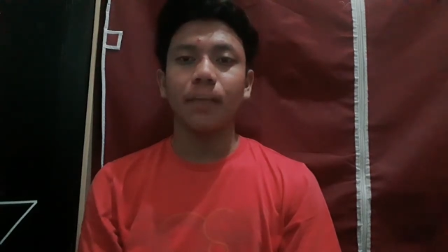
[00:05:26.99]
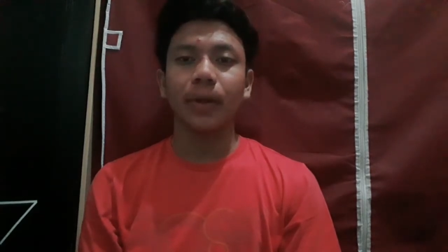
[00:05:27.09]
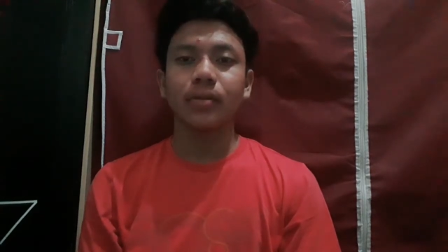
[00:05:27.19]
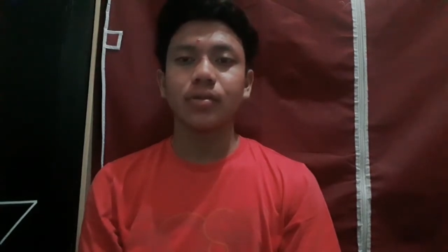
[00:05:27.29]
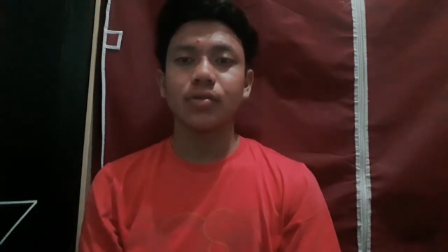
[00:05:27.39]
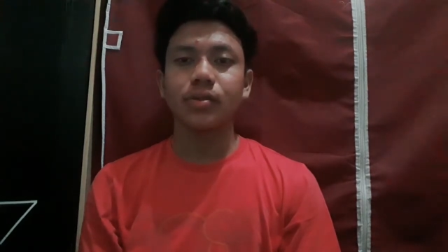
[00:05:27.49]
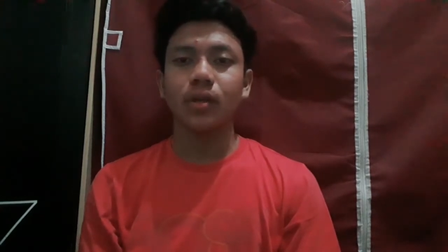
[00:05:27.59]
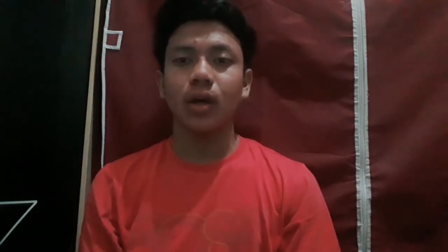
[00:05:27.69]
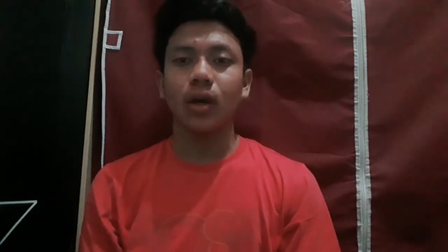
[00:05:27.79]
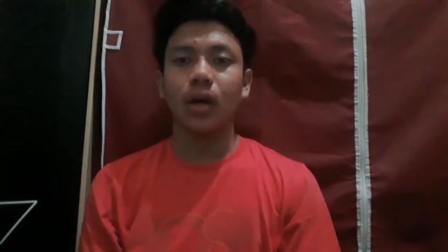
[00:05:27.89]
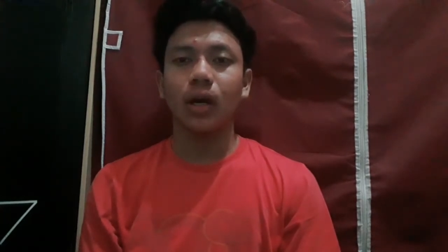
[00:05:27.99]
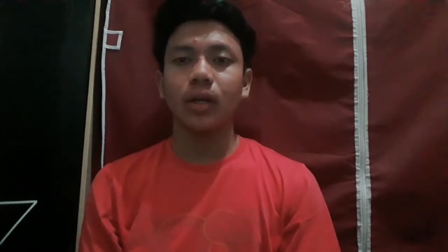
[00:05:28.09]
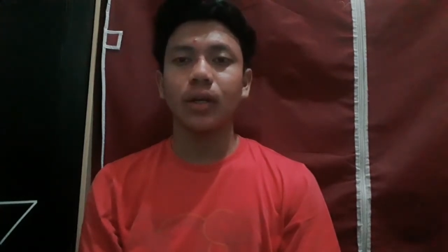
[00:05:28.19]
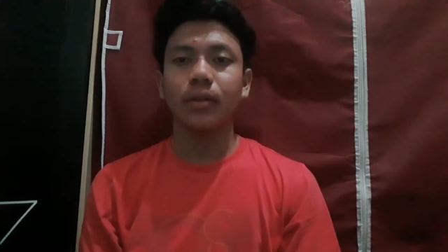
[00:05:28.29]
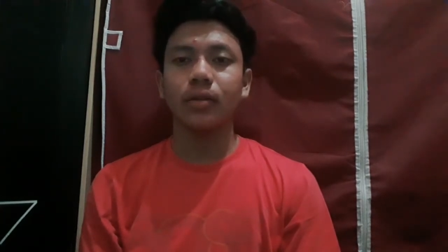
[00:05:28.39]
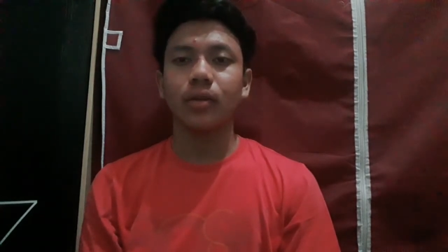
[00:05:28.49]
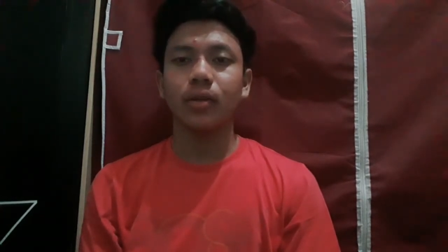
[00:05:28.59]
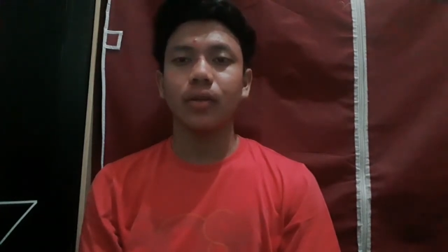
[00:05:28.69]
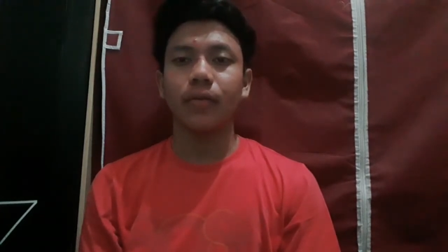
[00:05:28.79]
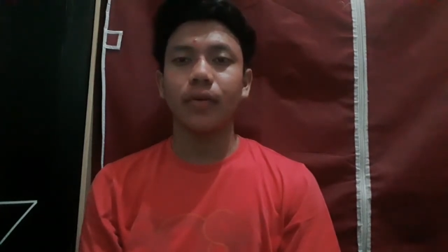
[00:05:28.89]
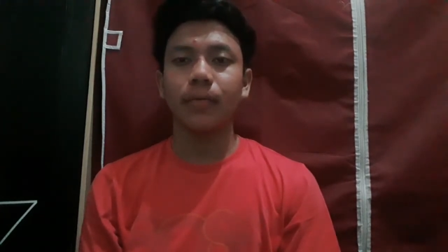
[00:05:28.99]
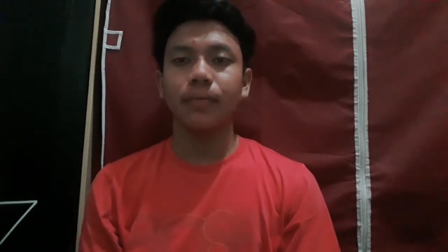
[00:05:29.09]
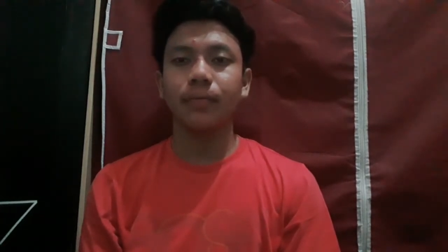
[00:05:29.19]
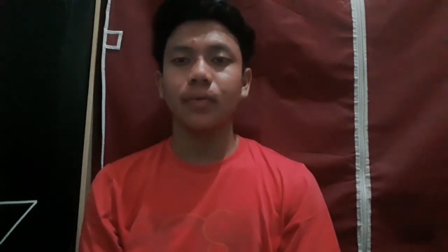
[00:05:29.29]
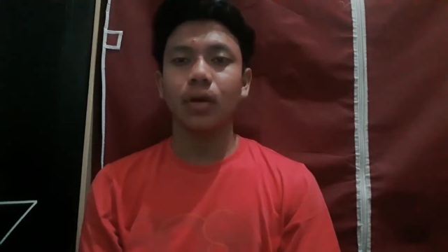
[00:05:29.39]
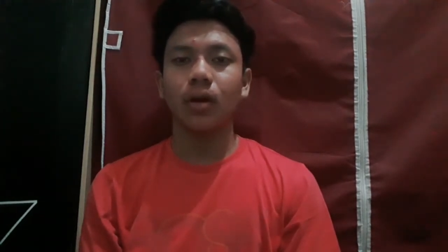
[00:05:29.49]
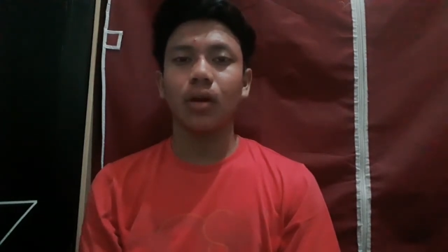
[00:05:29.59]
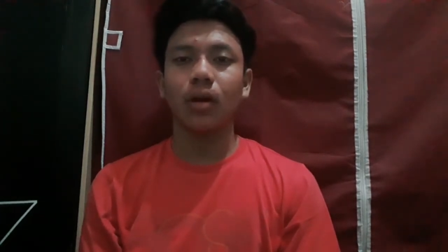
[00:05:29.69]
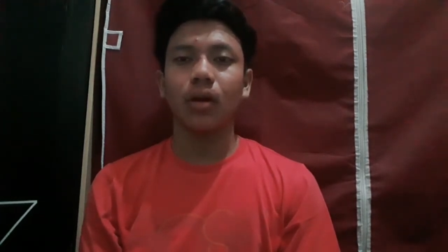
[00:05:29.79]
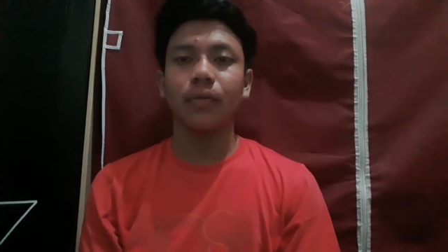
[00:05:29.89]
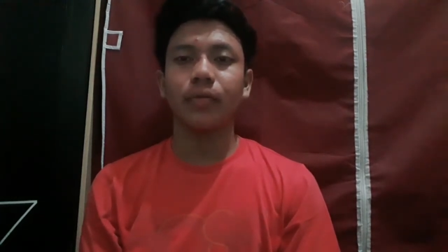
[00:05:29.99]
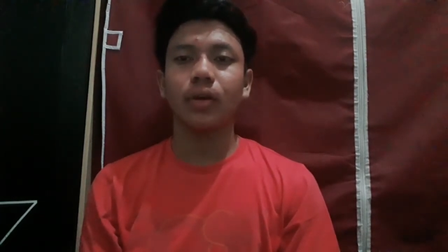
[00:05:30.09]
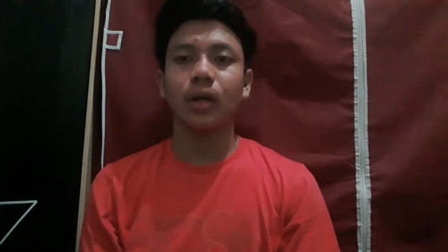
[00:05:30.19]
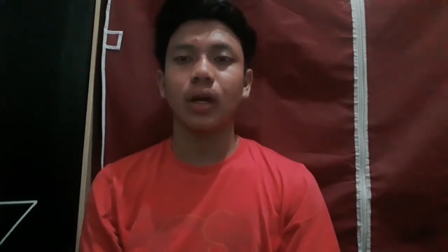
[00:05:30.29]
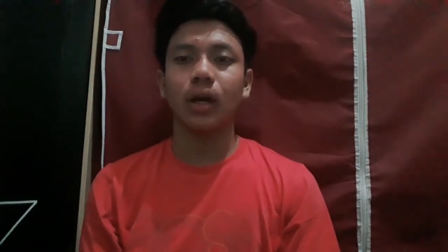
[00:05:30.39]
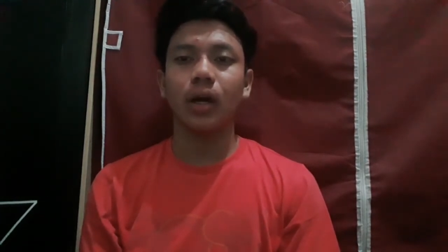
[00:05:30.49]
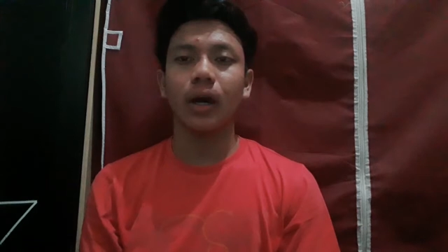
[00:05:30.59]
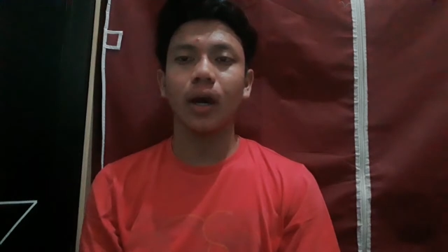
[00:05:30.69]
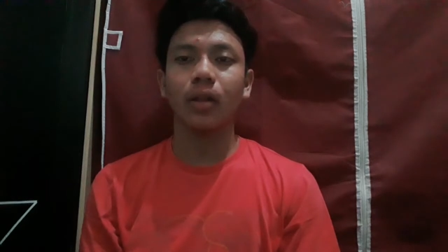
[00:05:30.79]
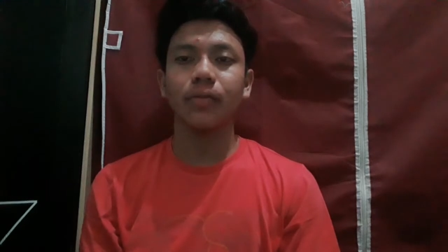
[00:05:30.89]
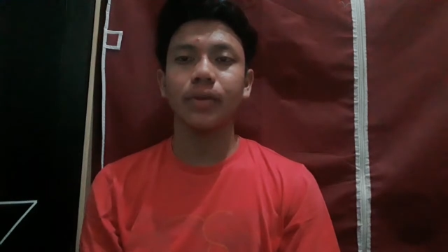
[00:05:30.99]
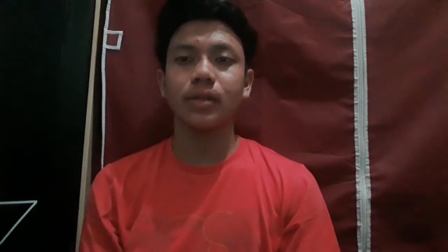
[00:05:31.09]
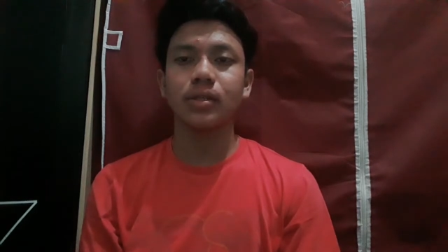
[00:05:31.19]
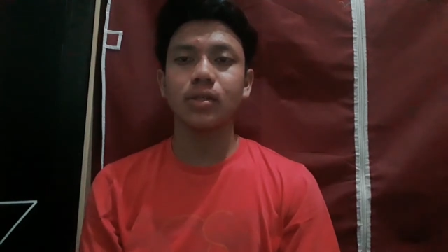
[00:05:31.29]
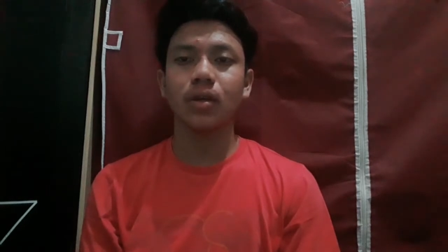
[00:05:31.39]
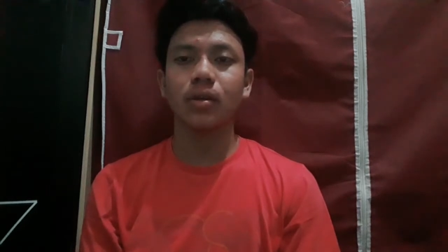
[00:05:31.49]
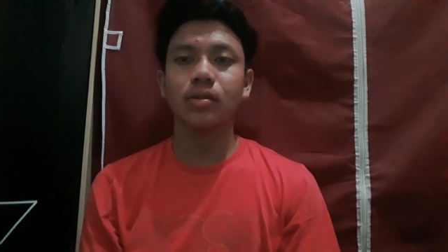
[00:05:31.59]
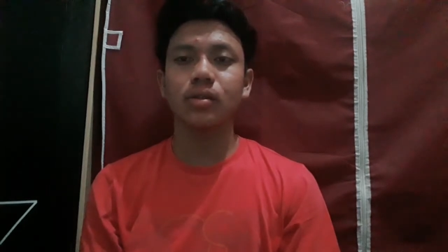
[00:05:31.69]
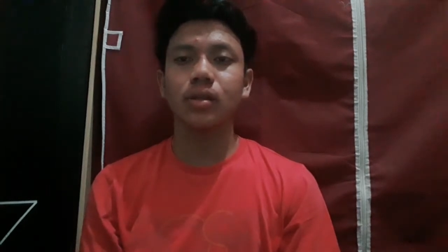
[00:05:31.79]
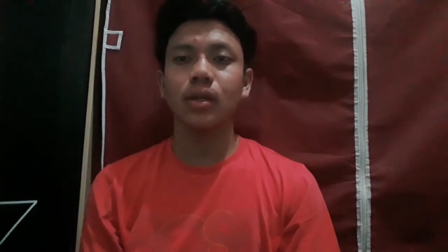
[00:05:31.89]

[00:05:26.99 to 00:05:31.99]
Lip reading: Brake sauce are in the form of half circles